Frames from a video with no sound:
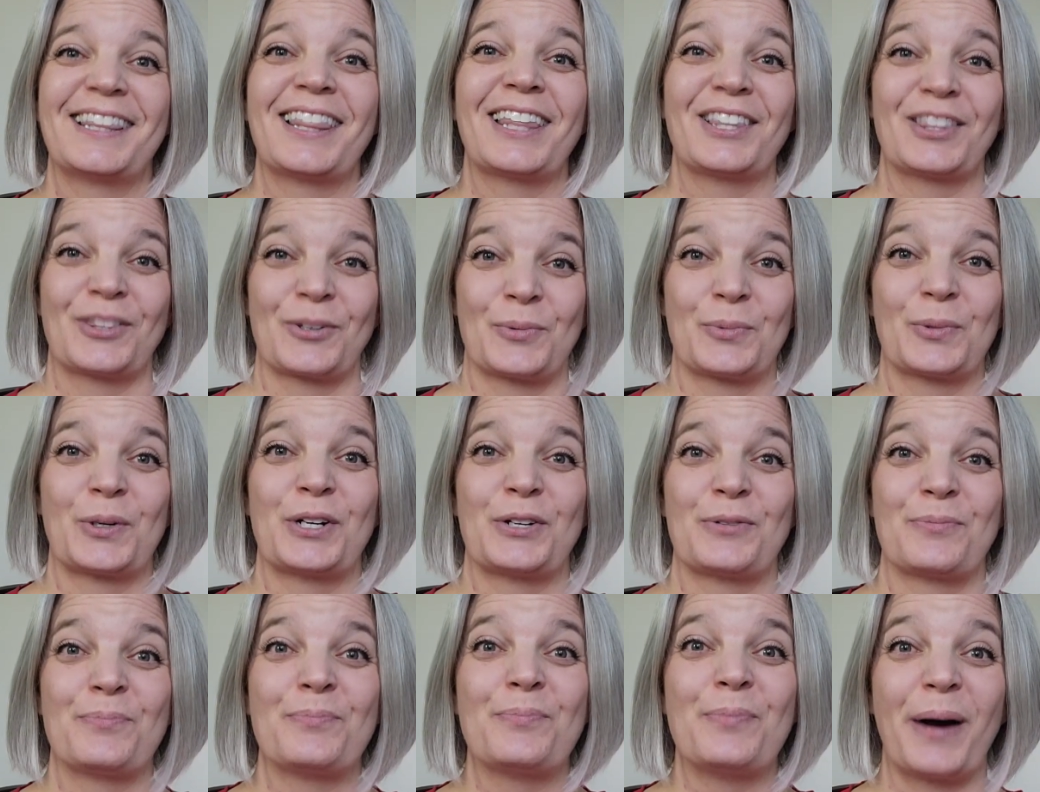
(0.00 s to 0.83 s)
like the
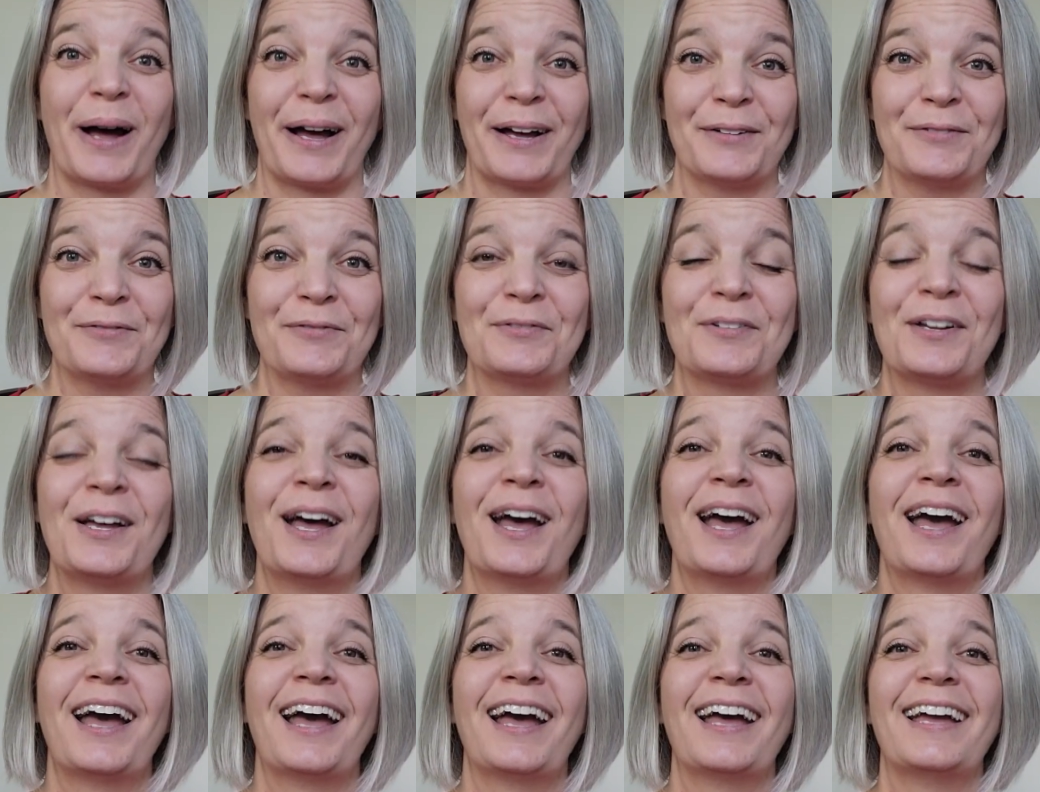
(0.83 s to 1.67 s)
word buff,
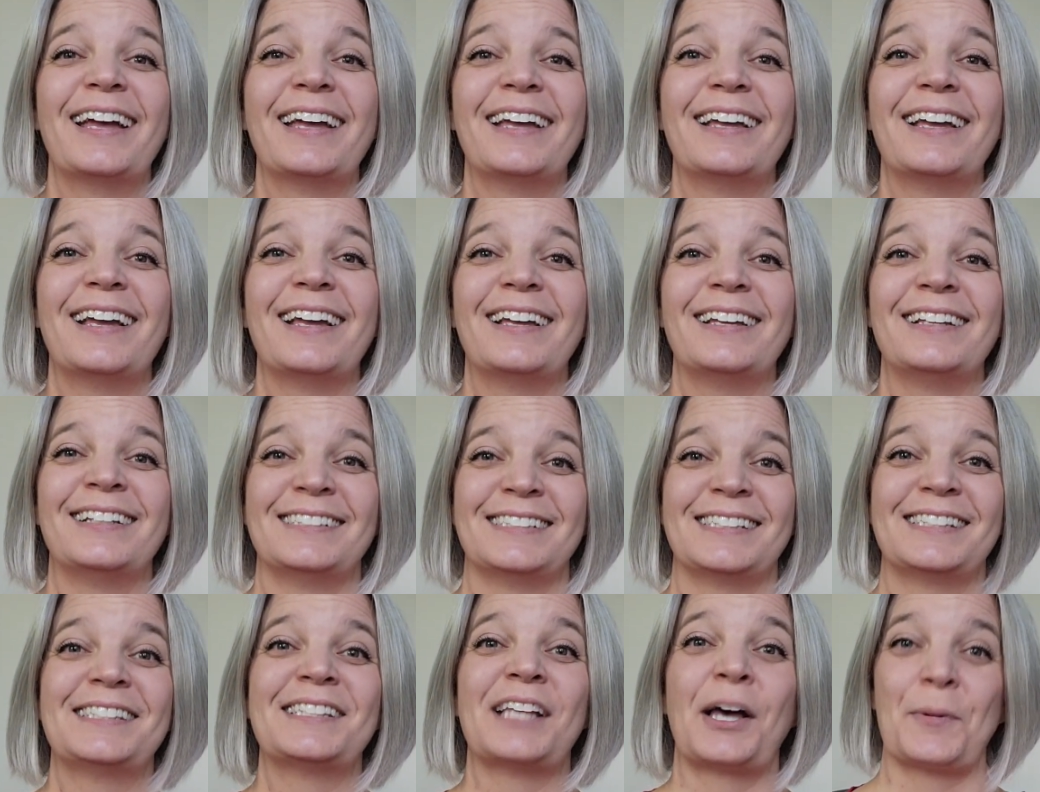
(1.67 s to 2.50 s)

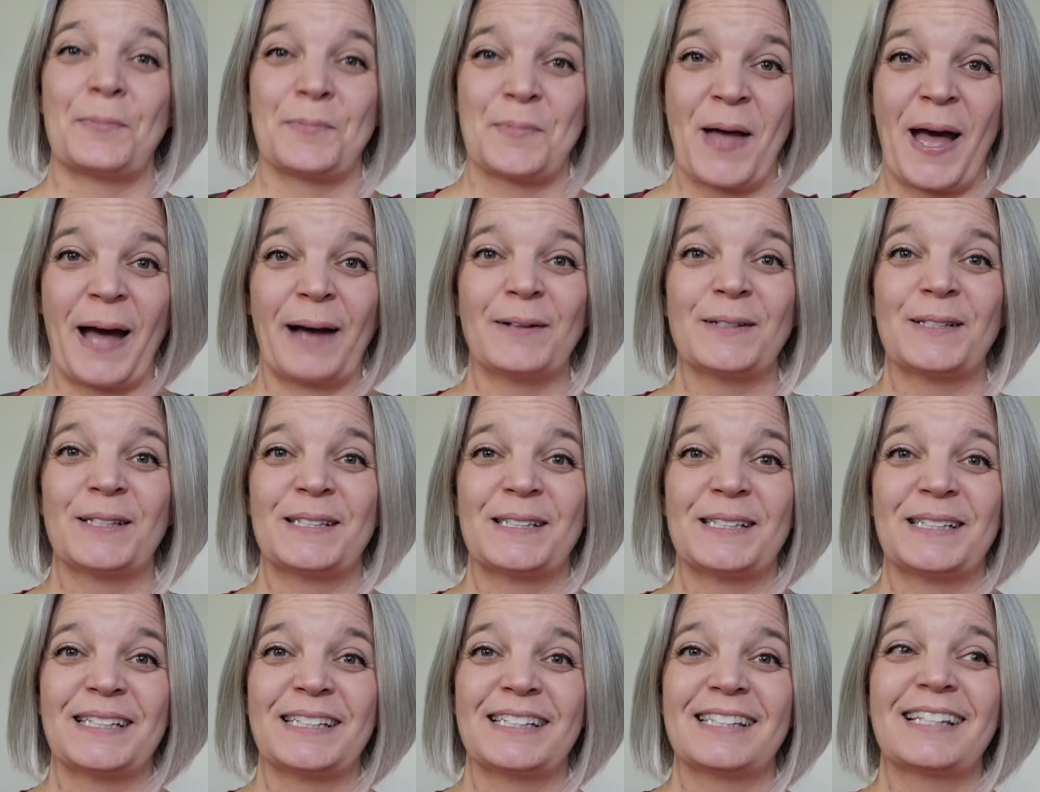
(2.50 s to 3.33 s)
in some
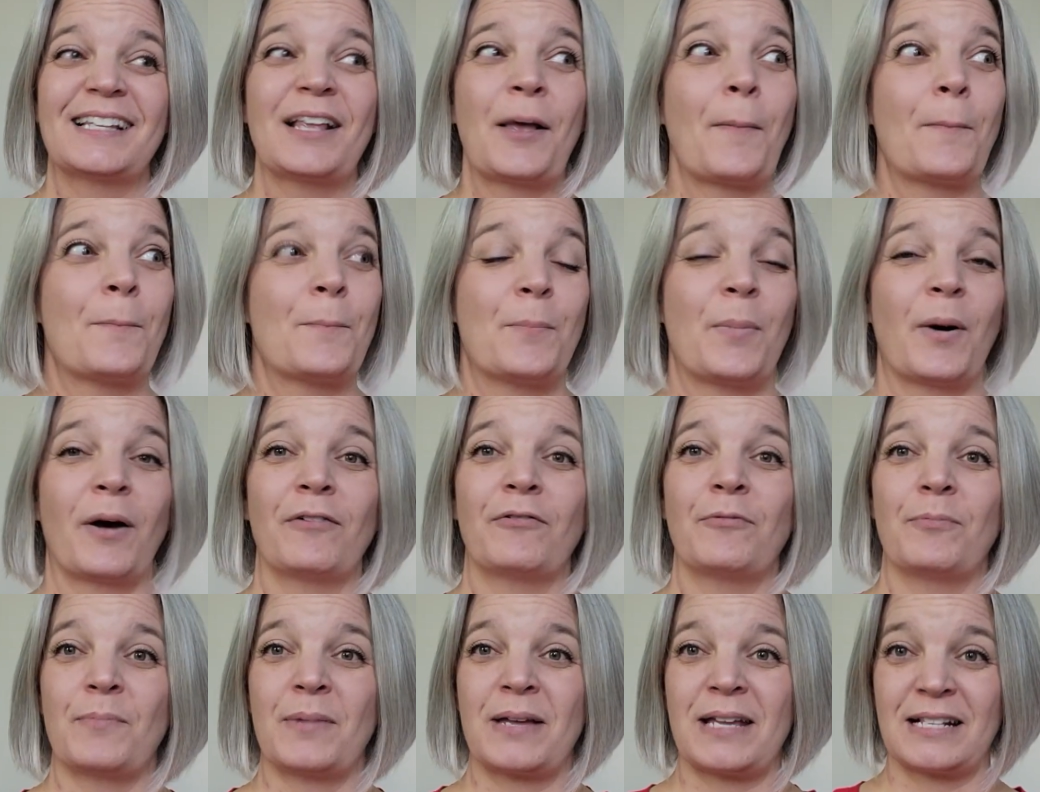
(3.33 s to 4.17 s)
houses,
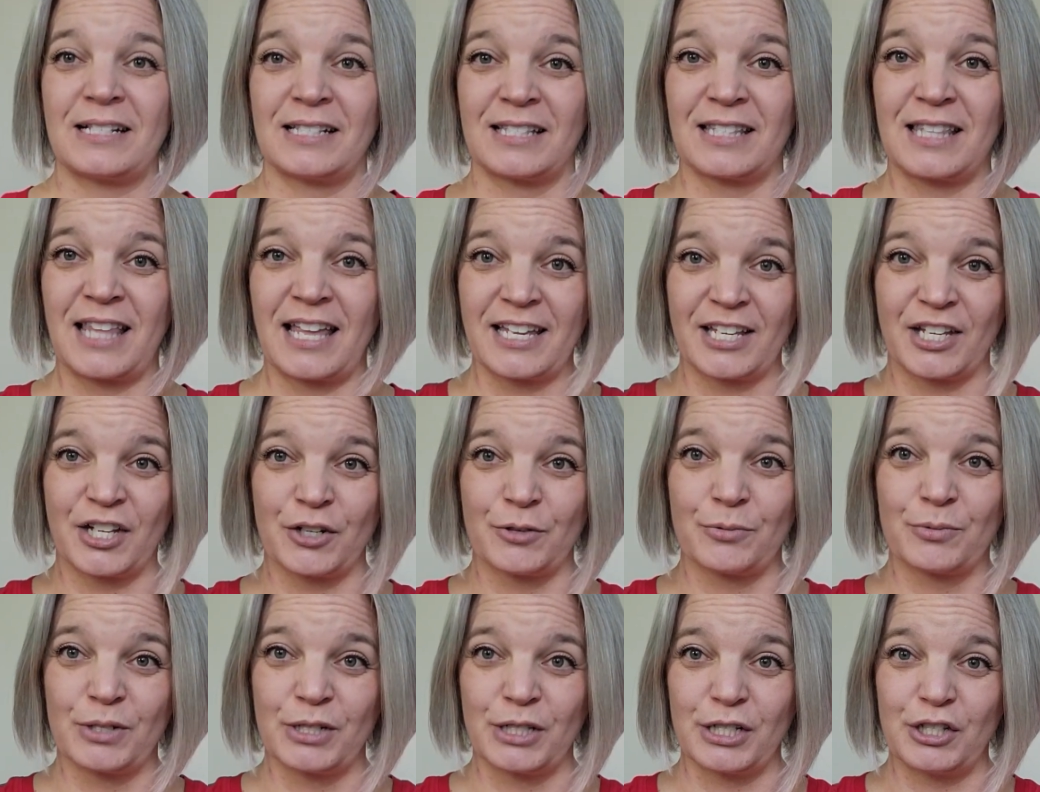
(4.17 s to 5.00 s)
buff means like
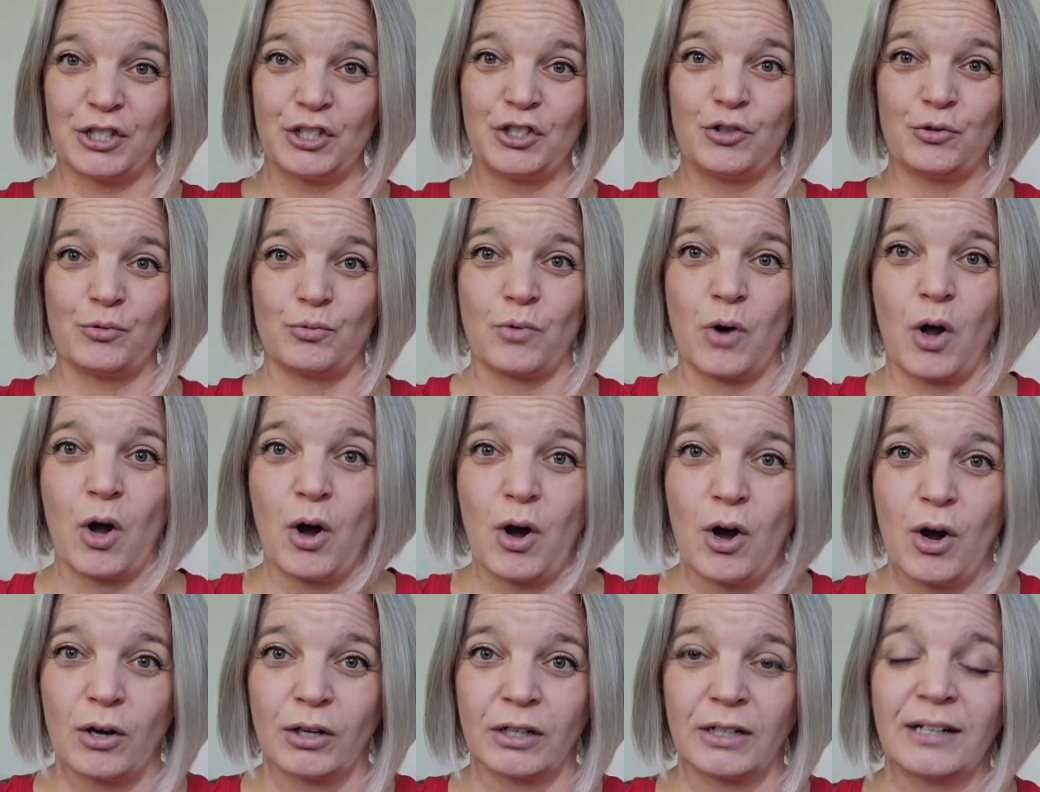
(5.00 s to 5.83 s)
you're really
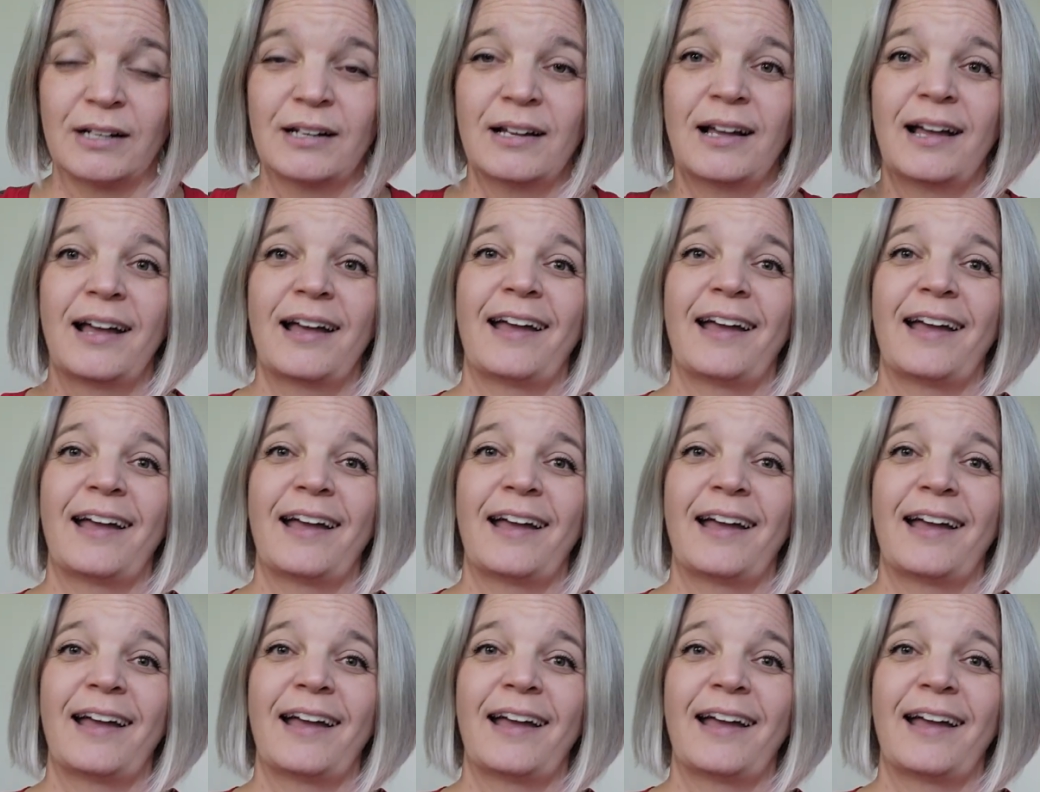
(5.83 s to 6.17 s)
strong,